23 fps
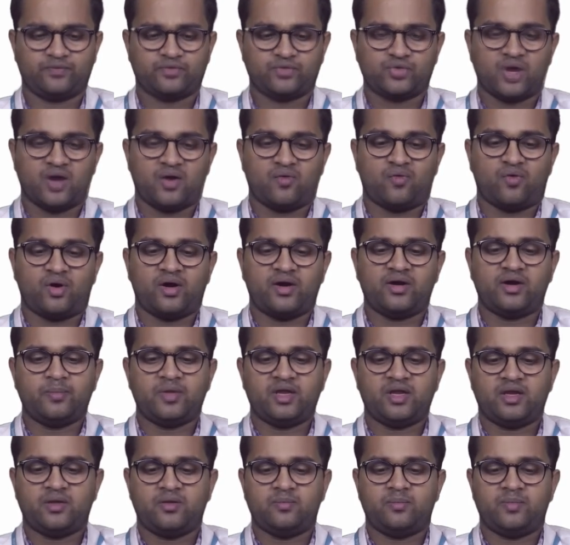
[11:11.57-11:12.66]
To avoid or
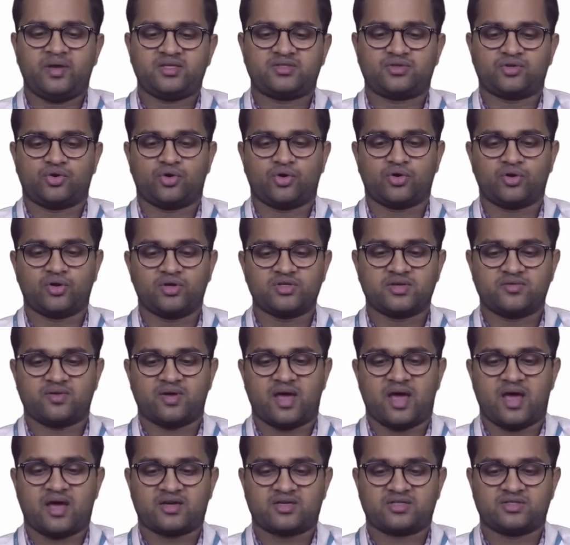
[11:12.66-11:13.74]
minimize corrosive
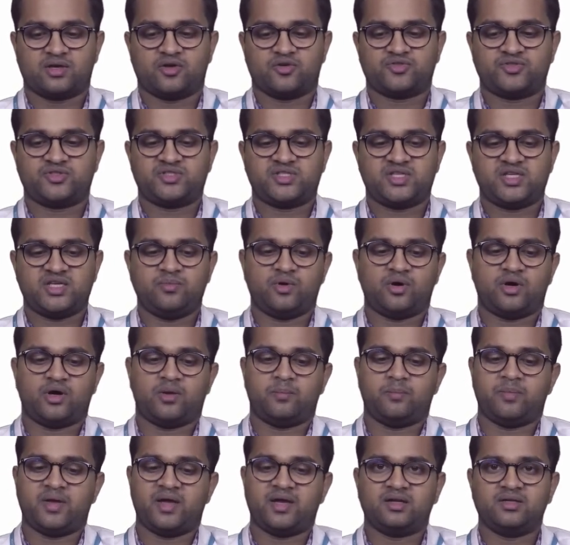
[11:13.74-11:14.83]
action of steam
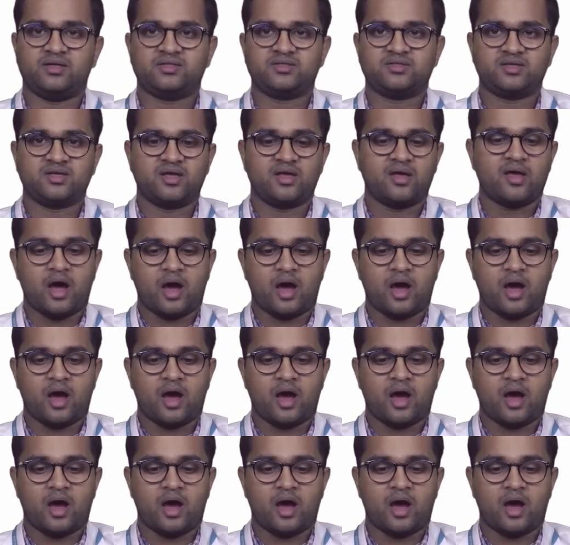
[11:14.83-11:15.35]
on metals,